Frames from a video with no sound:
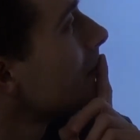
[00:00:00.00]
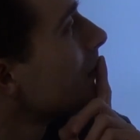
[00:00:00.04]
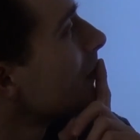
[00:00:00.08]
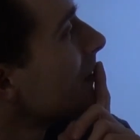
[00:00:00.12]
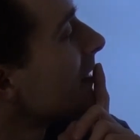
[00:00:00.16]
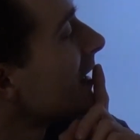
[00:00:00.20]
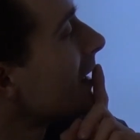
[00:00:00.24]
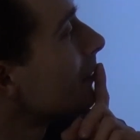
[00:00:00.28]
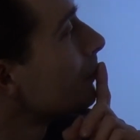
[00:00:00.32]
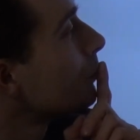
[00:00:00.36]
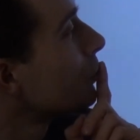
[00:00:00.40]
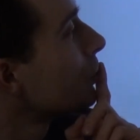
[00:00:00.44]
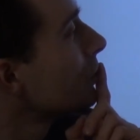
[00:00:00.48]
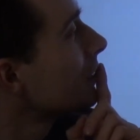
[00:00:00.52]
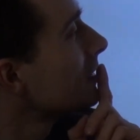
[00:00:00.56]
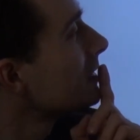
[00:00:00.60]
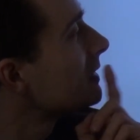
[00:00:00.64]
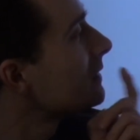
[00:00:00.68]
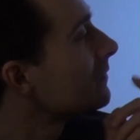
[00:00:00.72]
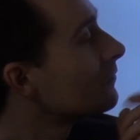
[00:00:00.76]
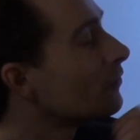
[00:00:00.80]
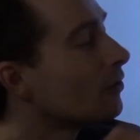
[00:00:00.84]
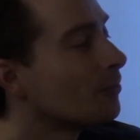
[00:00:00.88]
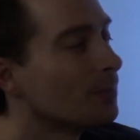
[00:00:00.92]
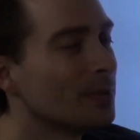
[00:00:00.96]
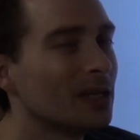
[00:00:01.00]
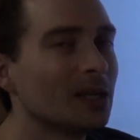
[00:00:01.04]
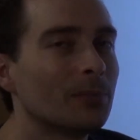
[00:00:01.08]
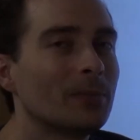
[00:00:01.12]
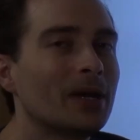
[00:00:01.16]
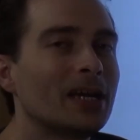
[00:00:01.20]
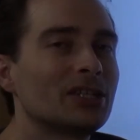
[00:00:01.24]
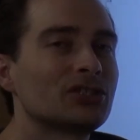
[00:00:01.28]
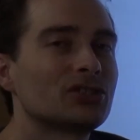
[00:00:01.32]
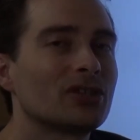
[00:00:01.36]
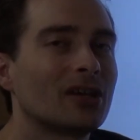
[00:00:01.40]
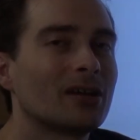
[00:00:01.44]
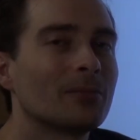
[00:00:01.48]
number is for me a
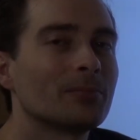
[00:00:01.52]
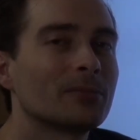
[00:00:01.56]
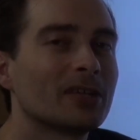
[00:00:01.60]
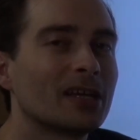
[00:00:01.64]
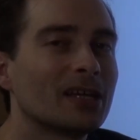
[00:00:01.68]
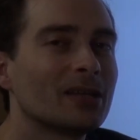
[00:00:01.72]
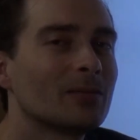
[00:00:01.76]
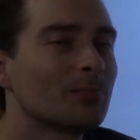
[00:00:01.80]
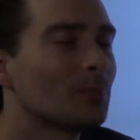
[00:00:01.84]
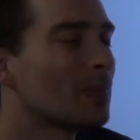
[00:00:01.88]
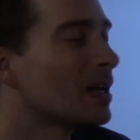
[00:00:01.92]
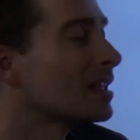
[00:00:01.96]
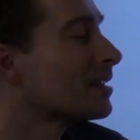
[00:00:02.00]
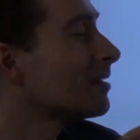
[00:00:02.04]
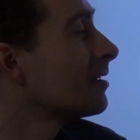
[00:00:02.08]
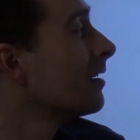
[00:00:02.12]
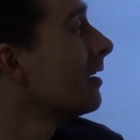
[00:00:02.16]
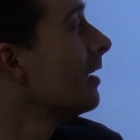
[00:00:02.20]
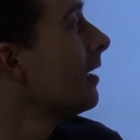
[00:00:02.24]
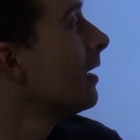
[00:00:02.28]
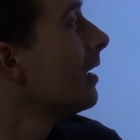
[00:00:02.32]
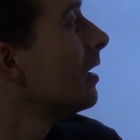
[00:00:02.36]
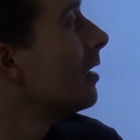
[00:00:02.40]
major update, but